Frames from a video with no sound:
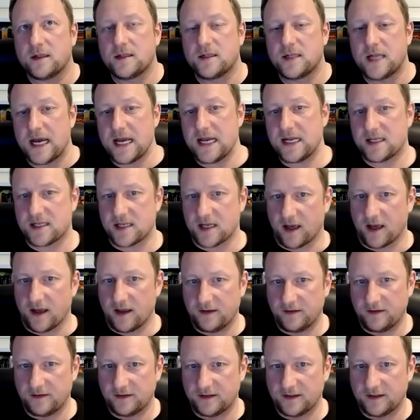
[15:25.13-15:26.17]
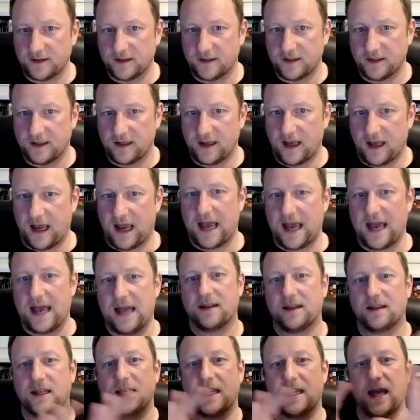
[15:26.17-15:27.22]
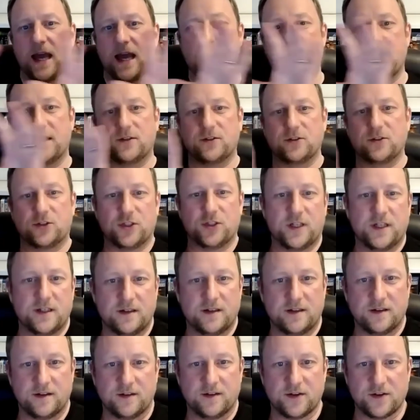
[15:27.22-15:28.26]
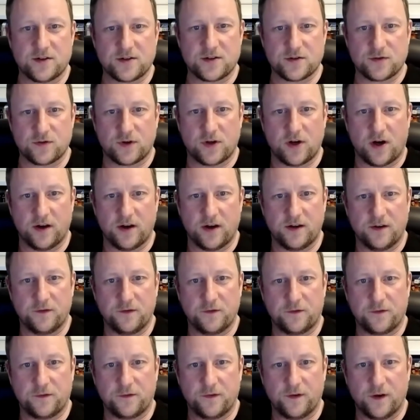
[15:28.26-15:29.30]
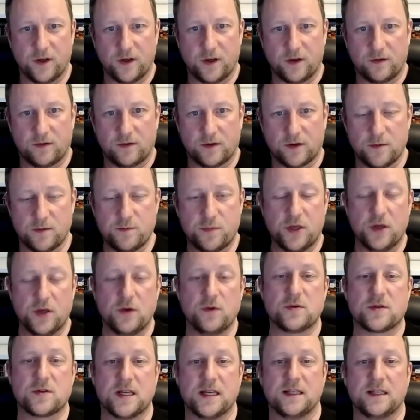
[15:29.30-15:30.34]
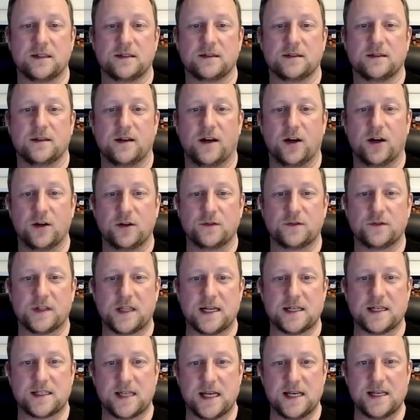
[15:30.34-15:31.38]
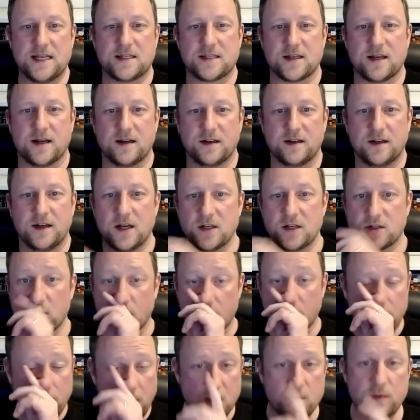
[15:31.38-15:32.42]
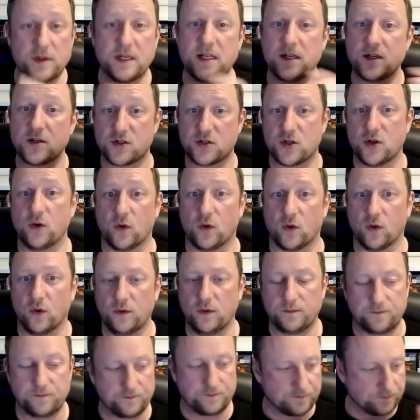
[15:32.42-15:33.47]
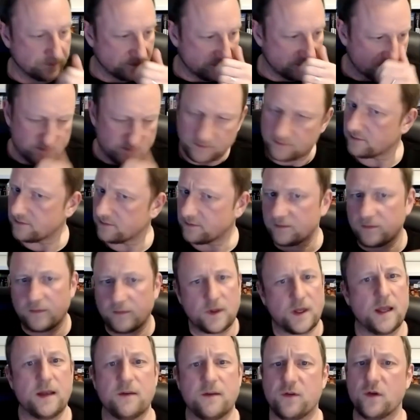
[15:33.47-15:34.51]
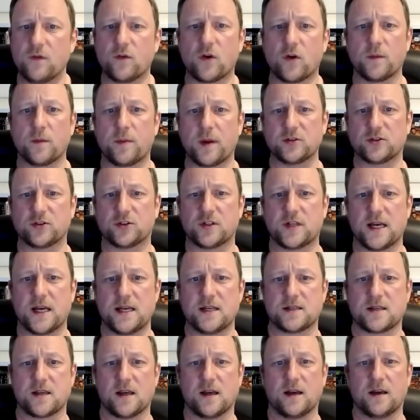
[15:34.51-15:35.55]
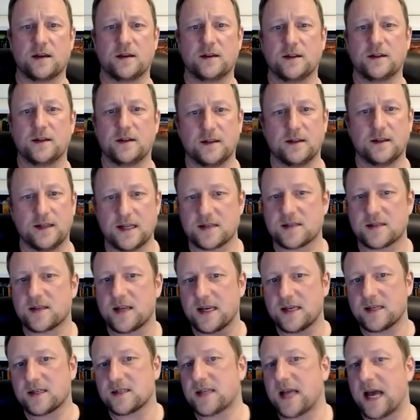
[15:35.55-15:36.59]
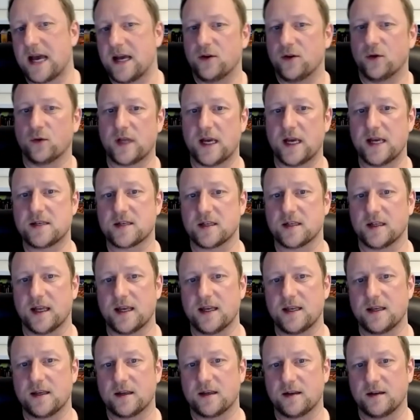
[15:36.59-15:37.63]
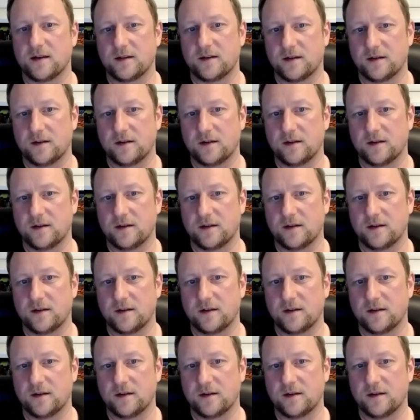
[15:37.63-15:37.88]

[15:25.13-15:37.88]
data mm-hmm. and the engine that's kind of computing over that data. So at the moment in Azure, if you've got a bunch of data, let's say sat in your data lake,